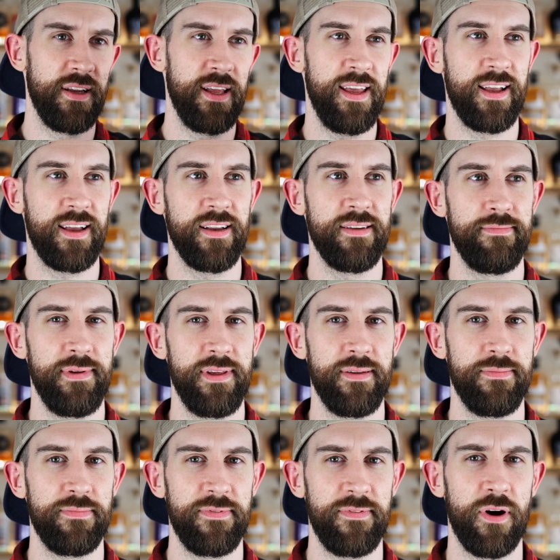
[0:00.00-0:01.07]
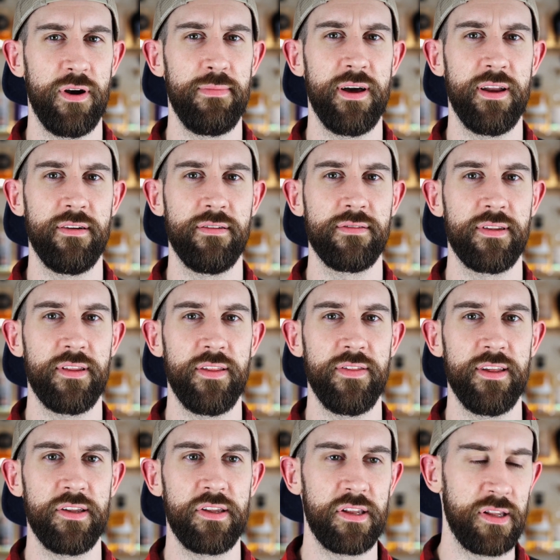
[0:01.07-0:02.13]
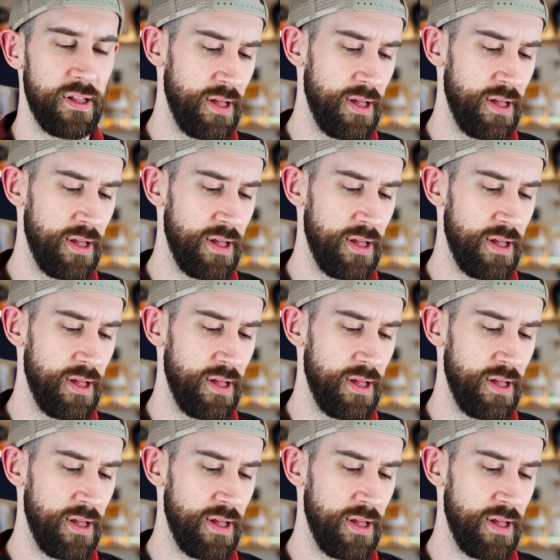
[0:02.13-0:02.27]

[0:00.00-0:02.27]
it can be far better than this.